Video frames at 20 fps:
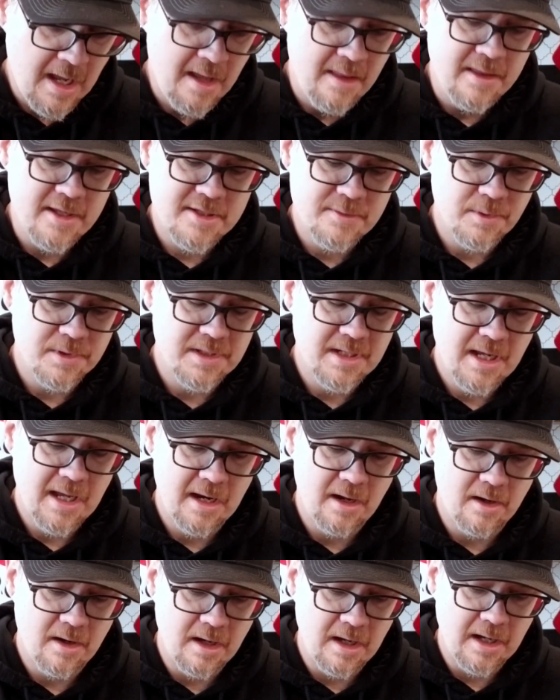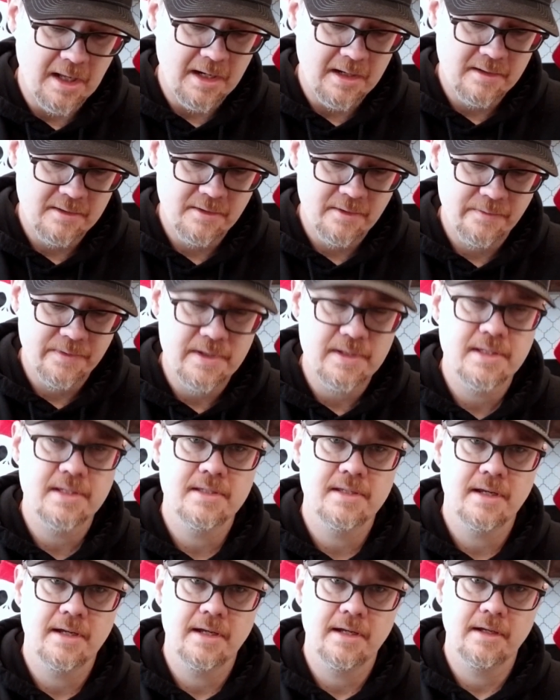This one's kind of odd. I don't know if this
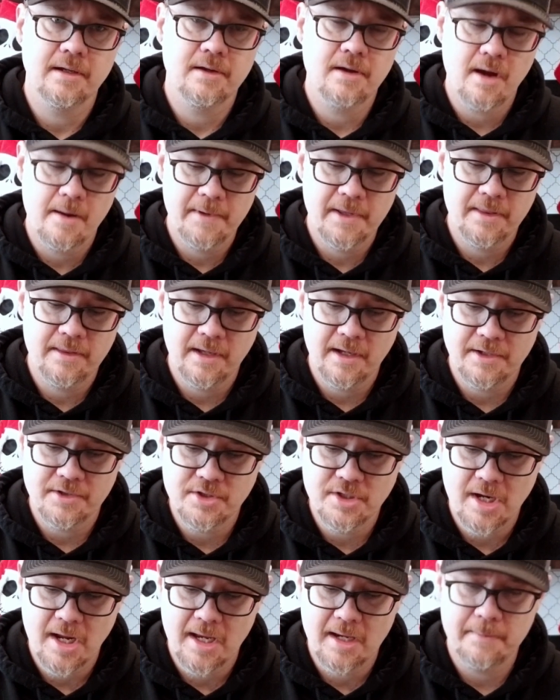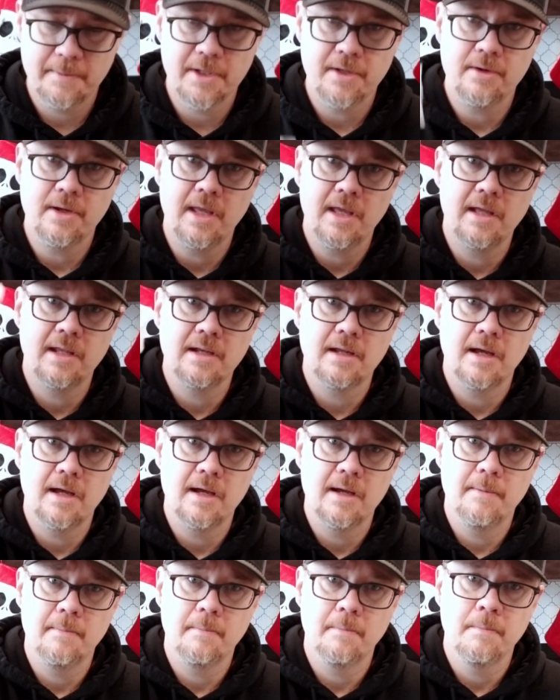is a common thing in China, but you
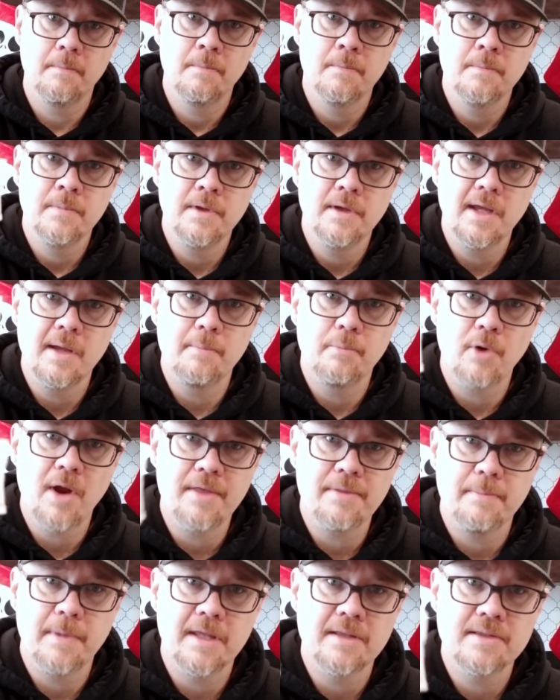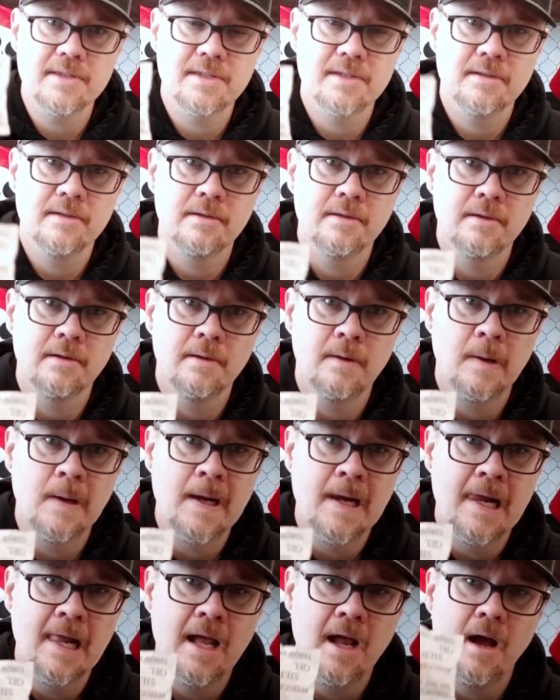get breath mints,
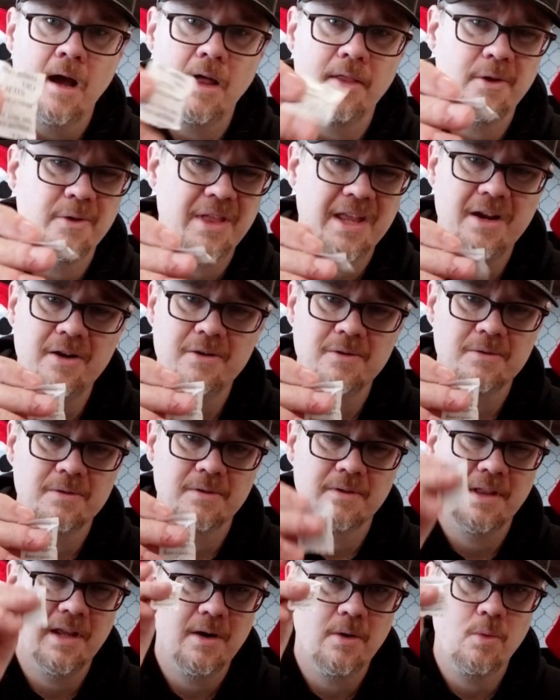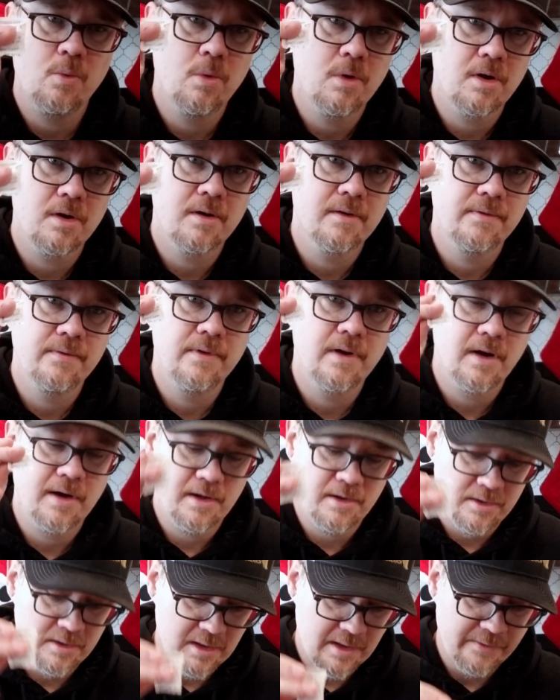although they don't work very
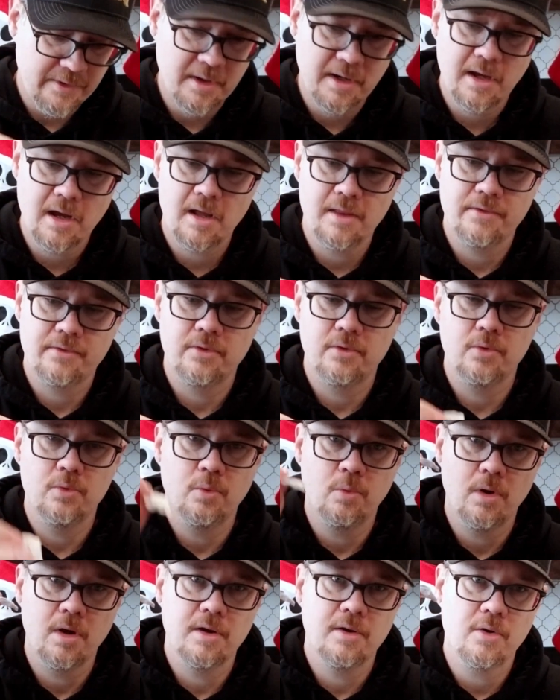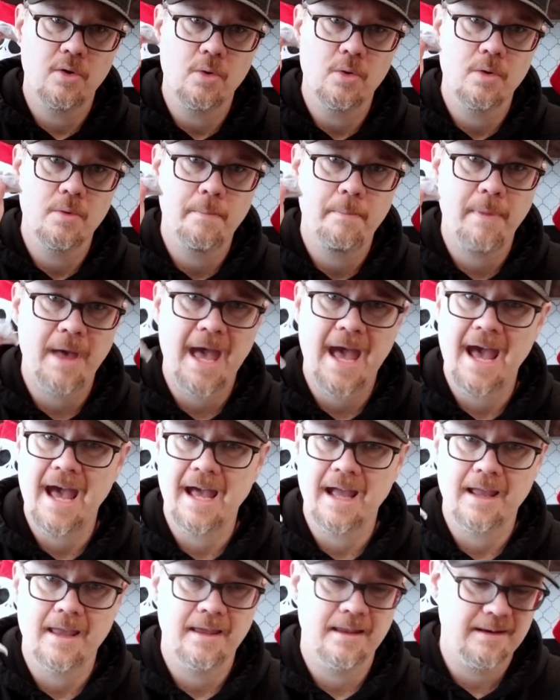good. I've already gone through one whole
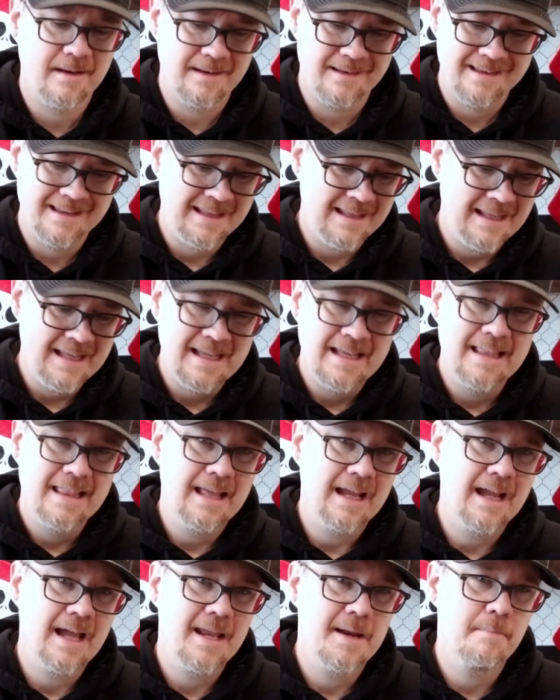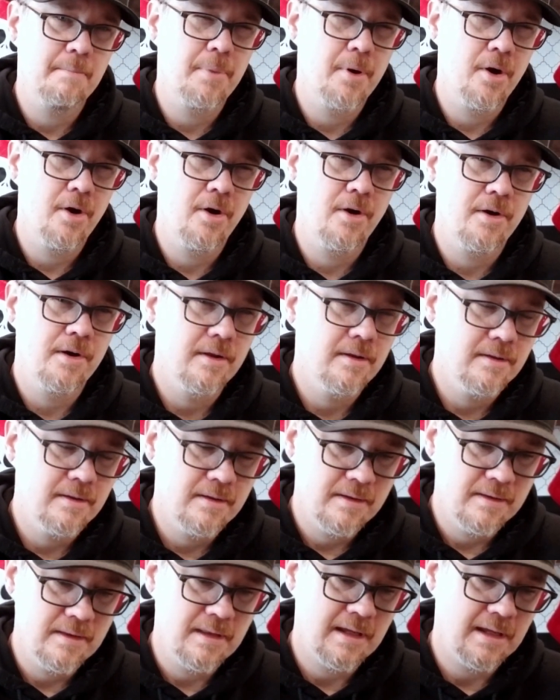pack and kind of burn.
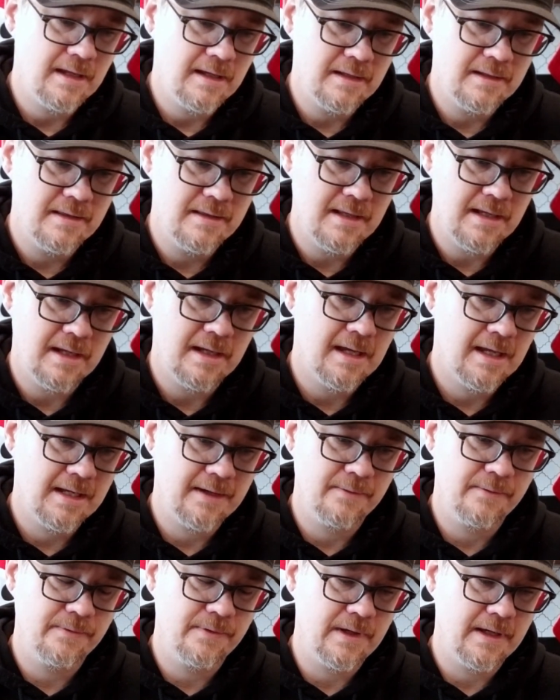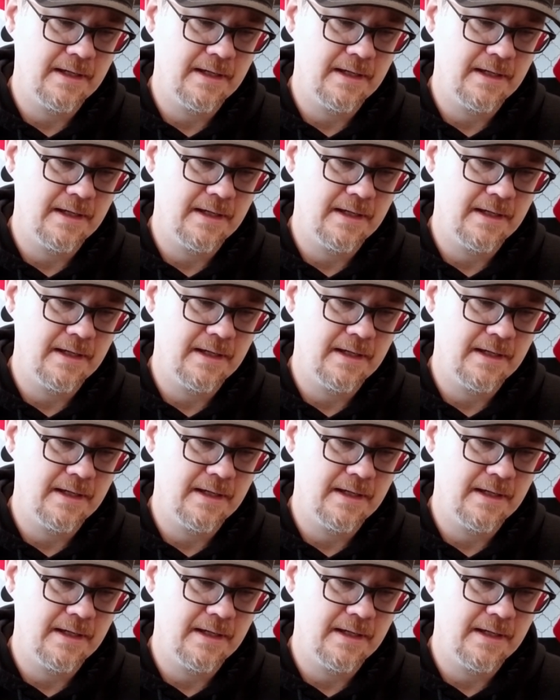They kind of